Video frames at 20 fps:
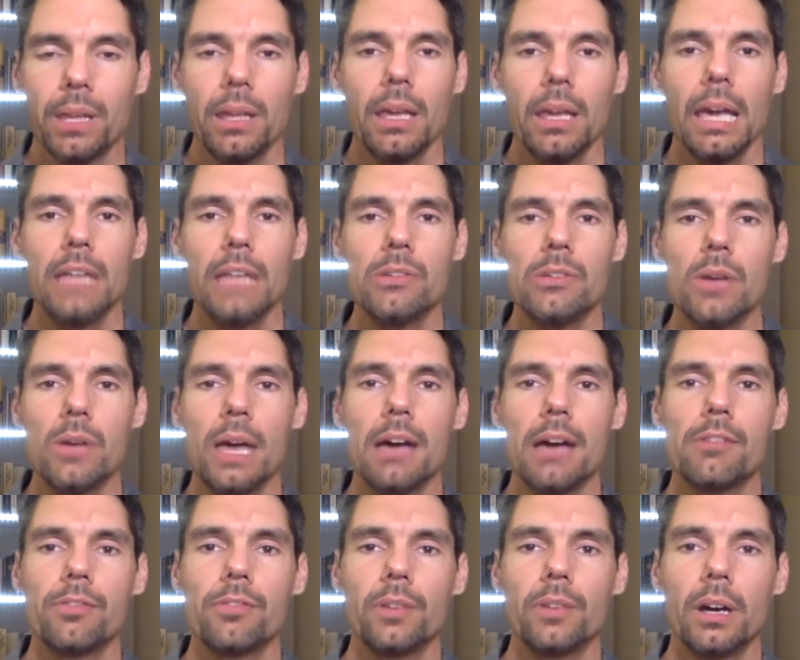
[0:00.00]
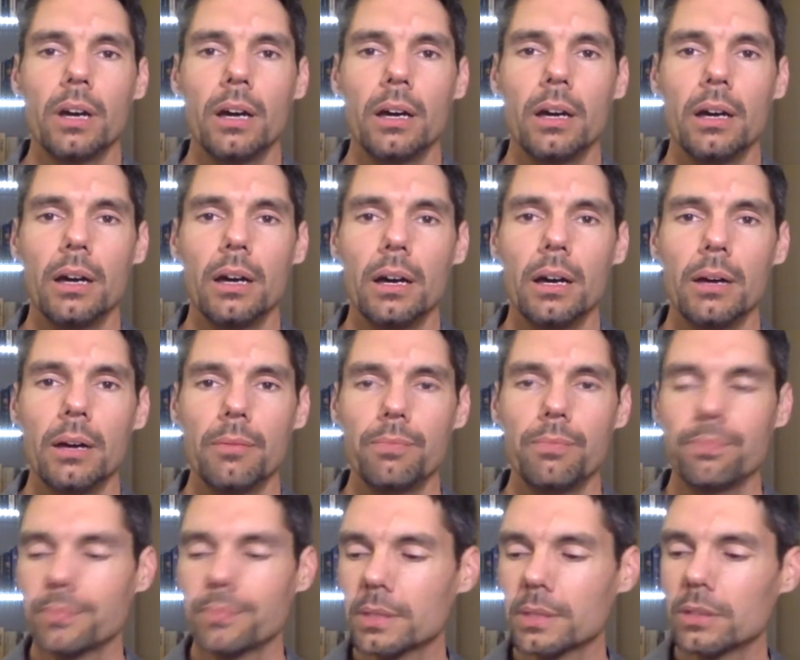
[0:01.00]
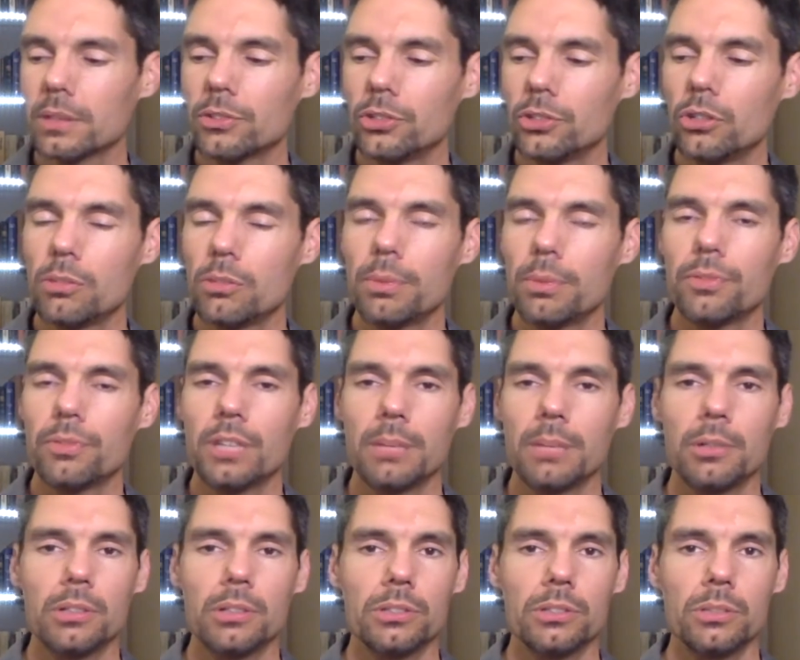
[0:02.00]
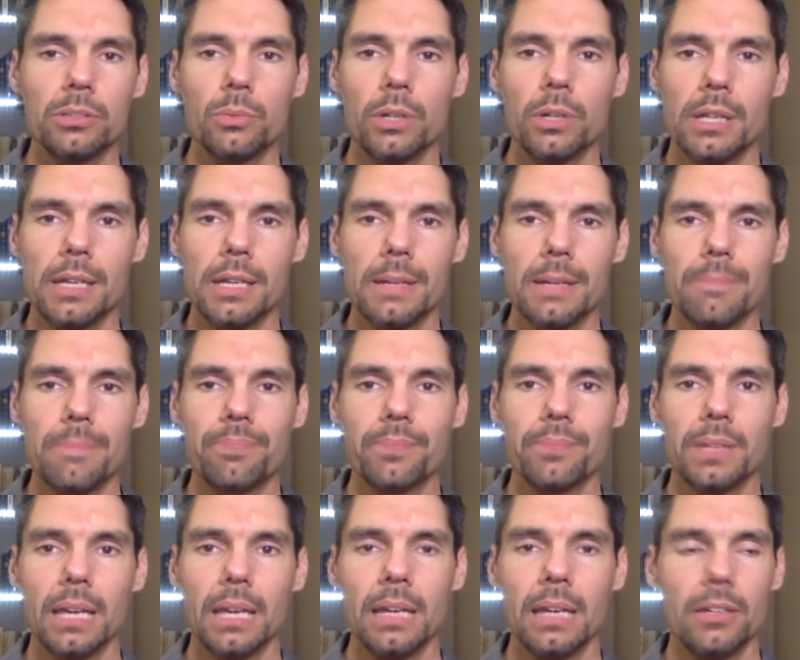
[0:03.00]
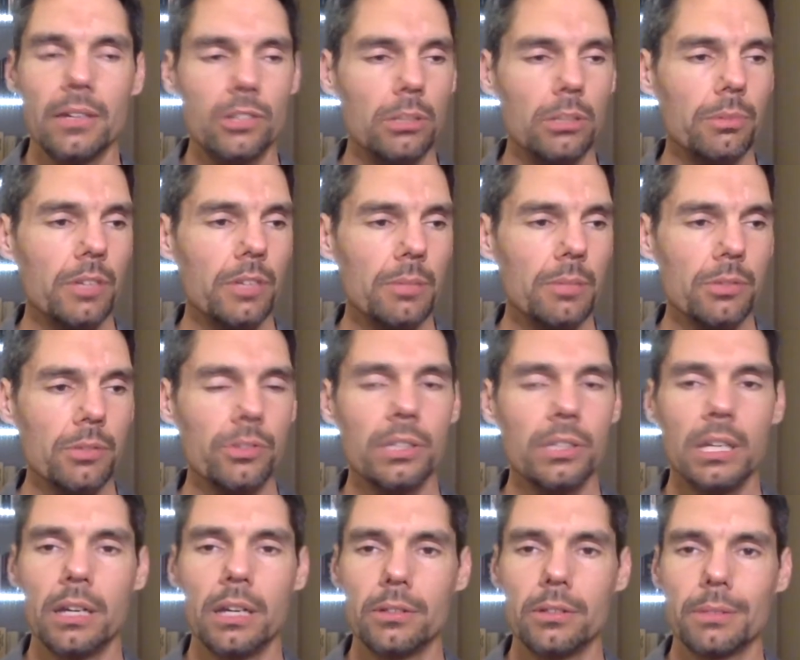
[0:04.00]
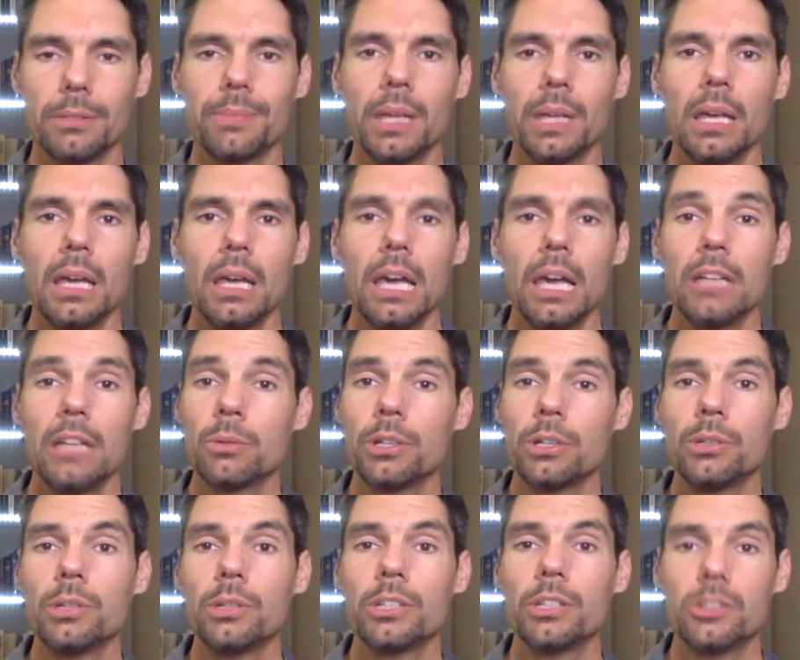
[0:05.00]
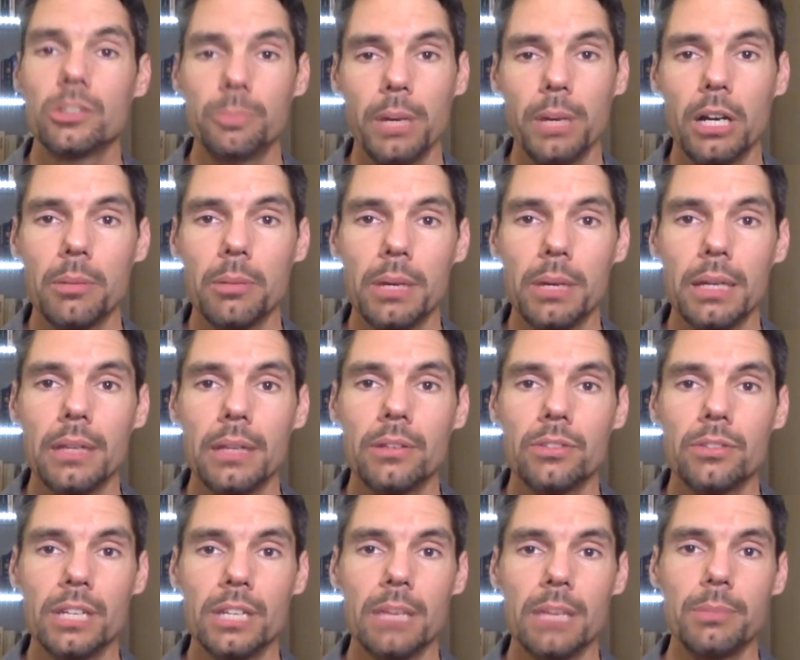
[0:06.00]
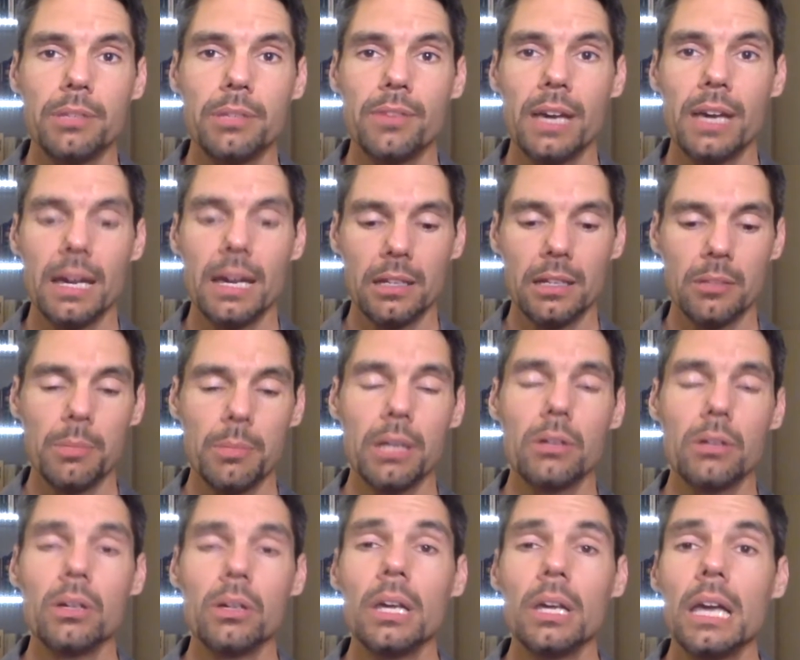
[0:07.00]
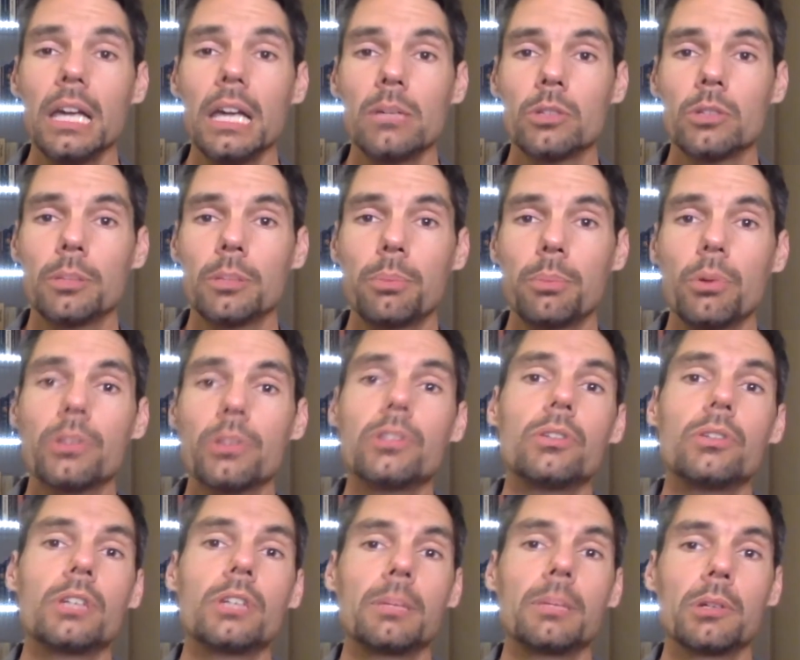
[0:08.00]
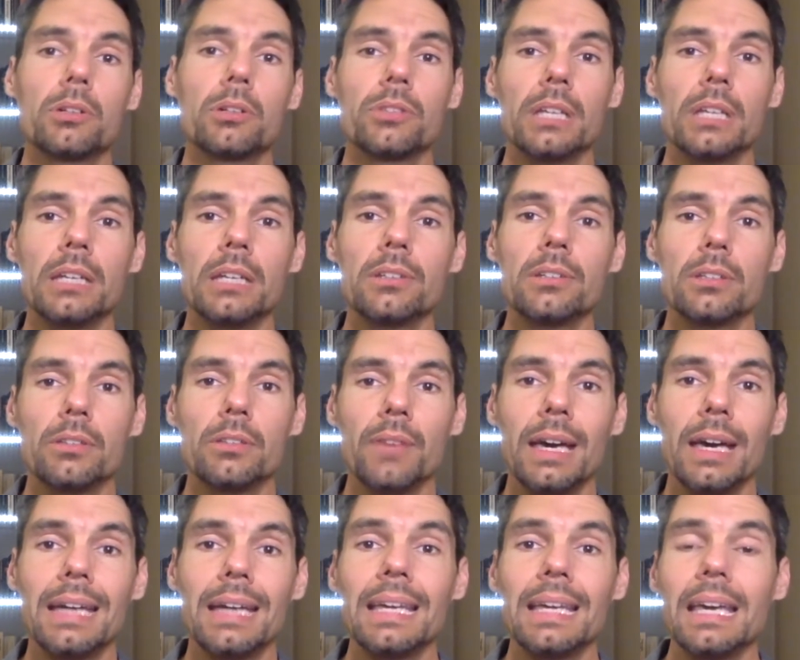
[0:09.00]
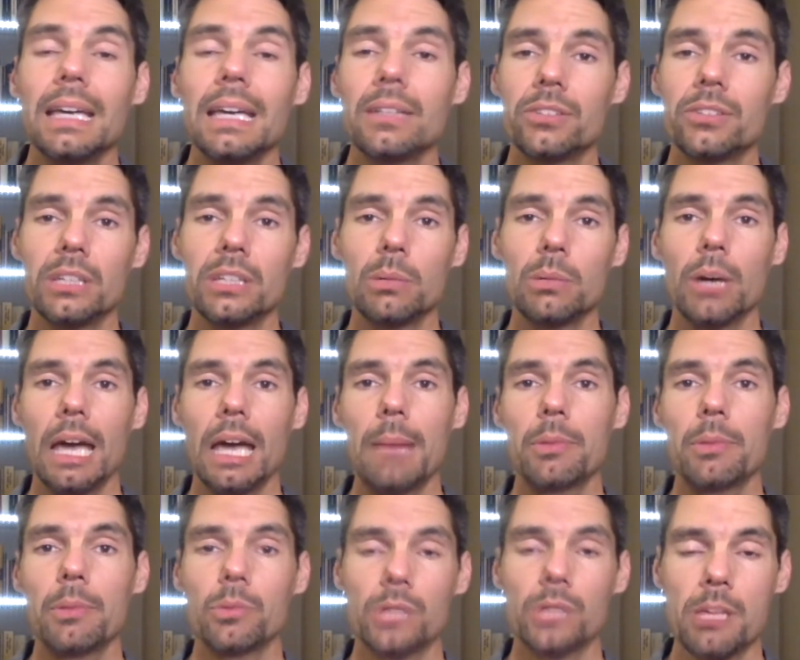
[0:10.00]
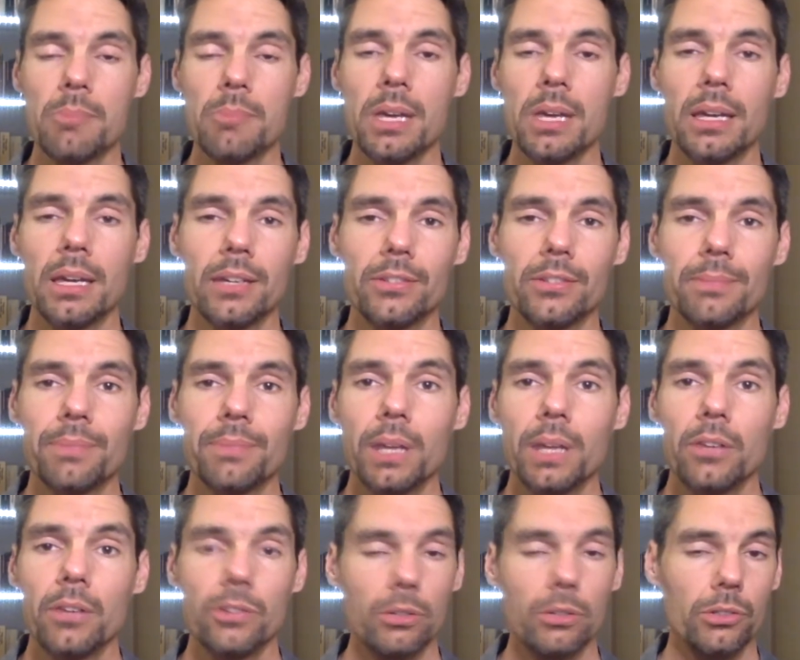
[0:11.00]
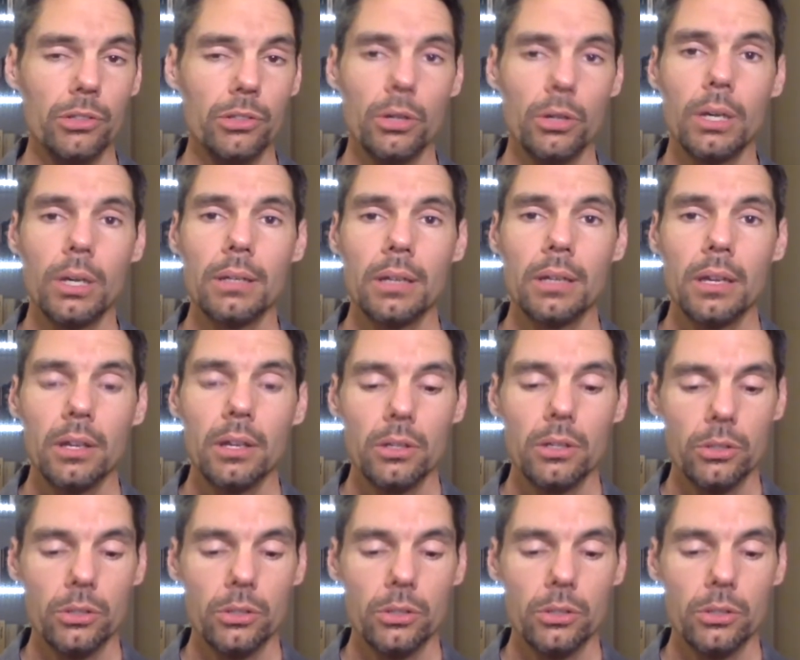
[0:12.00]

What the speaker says: and you have a tube of chemicals in one hand and a tube of chemicals in the other. And you want to do an experiment, and there's an empty vat in the middle. You want to pour the two chemicals into the vat and see what happens when they mix. So you do it. You